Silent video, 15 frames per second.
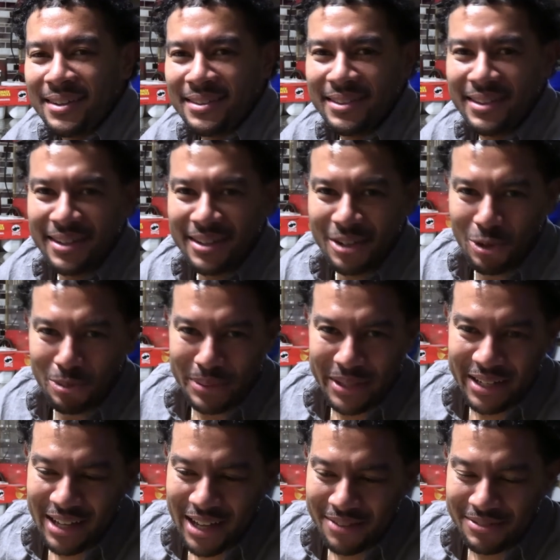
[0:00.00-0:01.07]
Then go
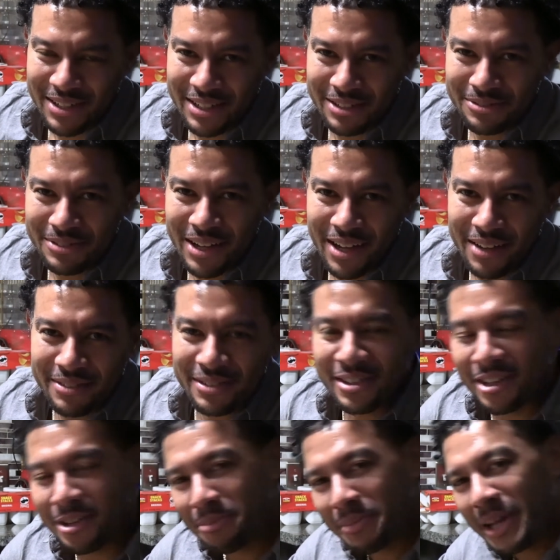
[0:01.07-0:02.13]
play Live 95.
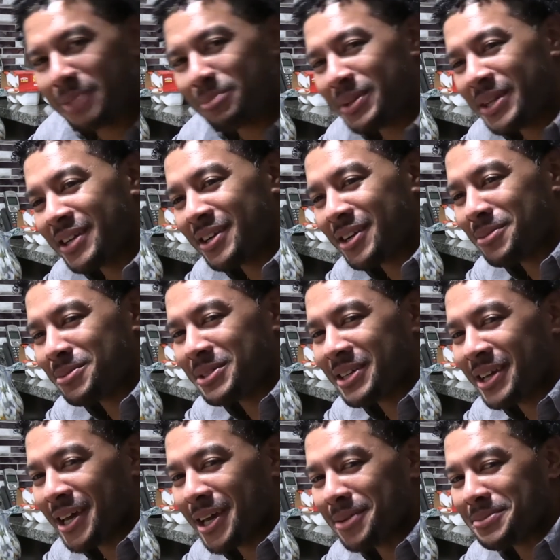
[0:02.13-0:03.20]
Come back, play a couple
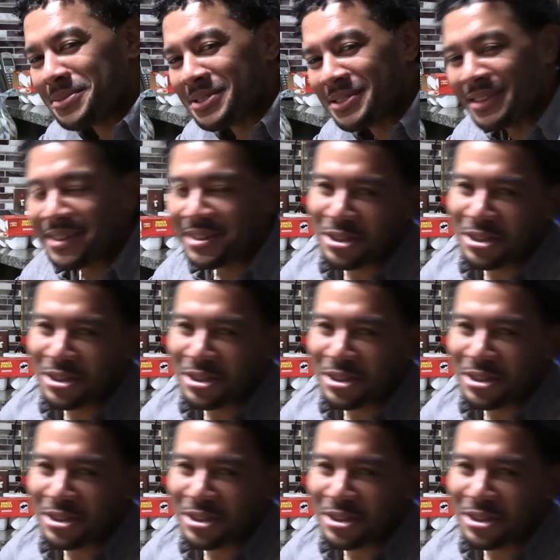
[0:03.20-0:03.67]
games.